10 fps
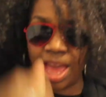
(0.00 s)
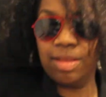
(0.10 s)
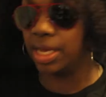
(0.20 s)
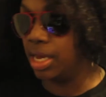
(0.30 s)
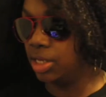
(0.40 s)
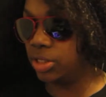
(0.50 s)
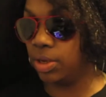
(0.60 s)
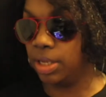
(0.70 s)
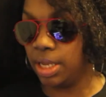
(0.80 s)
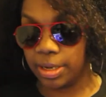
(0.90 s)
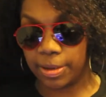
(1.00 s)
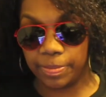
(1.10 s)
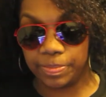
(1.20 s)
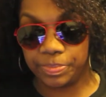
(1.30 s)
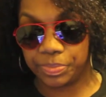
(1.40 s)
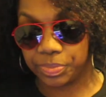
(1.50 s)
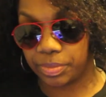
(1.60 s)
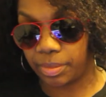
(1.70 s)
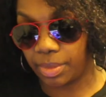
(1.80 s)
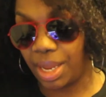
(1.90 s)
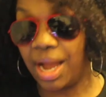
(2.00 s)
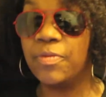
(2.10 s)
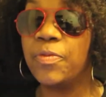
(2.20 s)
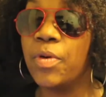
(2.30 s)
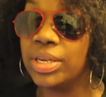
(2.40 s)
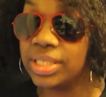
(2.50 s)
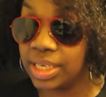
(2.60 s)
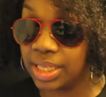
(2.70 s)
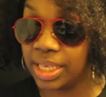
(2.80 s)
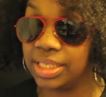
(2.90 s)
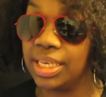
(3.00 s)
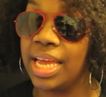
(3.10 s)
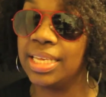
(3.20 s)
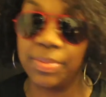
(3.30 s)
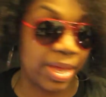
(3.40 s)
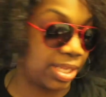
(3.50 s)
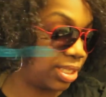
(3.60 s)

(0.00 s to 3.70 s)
it? So look, unfortunately, today's May